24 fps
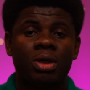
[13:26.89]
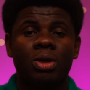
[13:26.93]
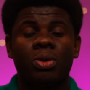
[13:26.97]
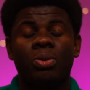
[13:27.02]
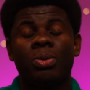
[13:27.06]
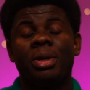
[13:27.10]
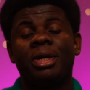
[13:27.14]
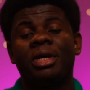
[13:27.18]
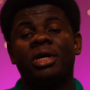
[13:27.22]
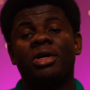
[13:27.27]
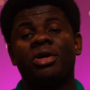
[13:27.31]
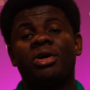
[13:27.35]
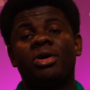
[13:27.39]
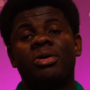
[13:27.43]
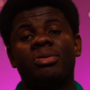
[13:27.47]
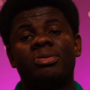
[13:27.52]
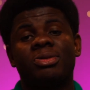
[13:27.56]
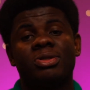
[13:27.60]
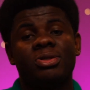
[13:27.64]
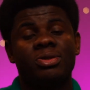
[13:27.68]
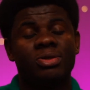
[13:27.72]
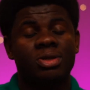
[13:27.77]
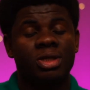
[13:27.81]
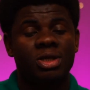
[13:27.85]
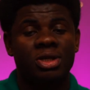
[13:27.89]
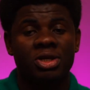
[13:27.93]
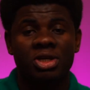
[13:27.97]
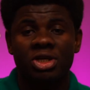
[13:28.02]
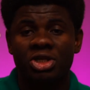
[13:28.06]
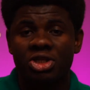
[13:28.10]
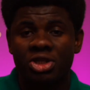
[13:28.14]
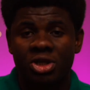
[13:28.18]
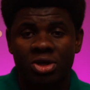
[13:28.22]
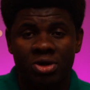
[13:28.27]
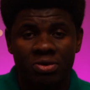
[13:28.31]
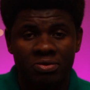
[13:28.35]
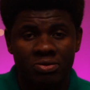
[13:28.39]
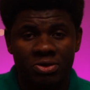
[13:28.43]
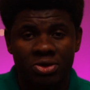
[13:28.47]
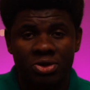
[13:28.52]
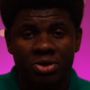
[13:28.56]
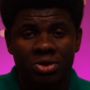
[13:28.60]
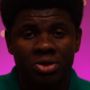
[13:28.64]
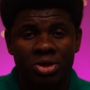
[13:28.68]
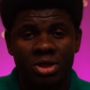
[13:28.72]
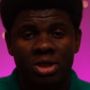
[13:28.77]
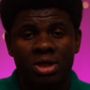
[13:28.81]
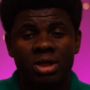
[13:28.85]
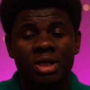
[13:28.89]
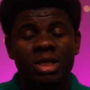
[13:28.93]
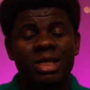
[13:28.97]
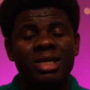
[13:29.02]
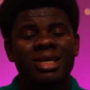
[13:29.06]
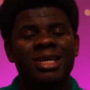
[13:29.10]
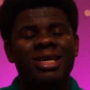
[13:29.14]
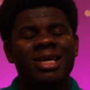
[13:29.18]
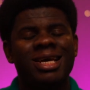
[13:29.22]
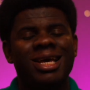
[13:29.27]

when it comes to the nation of Turkey